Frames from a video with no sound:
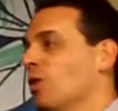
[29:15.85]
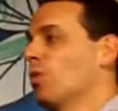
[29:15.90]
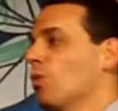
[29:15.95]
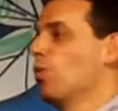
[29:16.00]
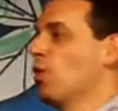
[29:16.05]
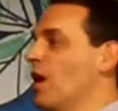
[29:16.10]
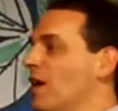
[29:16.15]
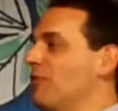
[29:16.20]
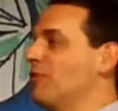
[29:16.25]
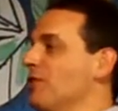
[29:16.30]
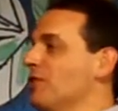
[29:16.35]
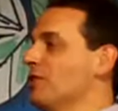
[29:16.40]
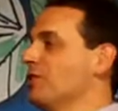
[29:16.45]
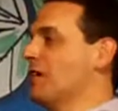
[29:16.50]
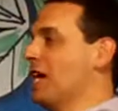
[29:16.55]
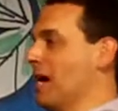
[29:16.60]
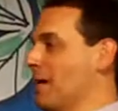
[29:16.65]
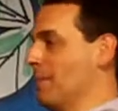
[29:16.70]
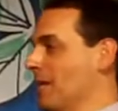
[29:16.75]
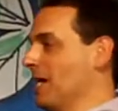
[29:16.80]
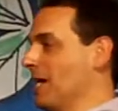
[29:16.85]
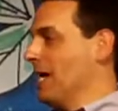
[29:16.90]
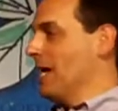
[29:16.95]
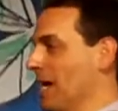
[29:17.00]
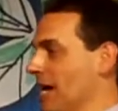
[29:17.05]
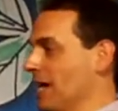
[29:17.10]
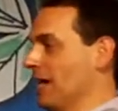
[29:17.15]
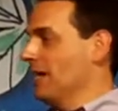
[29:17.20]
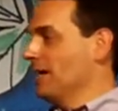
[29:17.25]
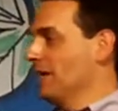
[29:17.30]
with your dominant
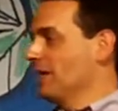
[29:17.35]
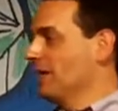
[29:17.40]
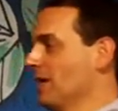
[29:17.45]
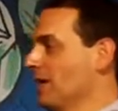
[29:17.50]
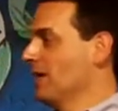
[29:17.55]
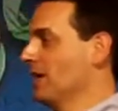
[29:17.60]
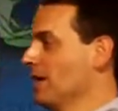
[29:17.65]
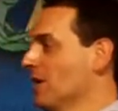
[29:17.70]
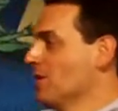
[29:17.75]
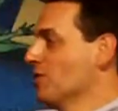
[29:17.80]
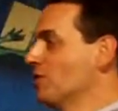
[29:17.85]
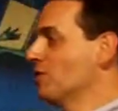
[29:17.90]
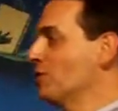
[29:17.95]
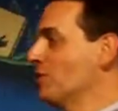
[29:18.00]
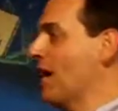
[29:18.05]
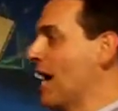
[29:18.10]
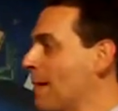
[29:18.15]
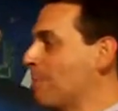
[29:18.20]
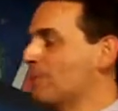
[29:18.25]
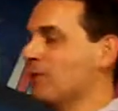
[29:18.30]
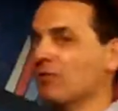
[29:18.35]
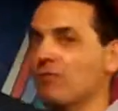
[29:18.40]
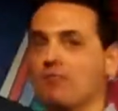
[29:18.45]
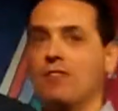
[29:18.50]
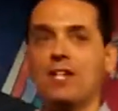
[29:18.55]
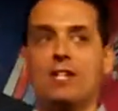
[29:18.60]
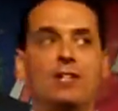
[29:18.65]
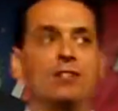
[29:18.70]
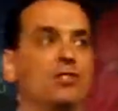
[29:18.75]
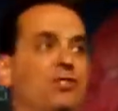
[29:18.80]
hand, snap your
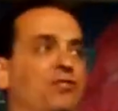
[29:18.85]
fingers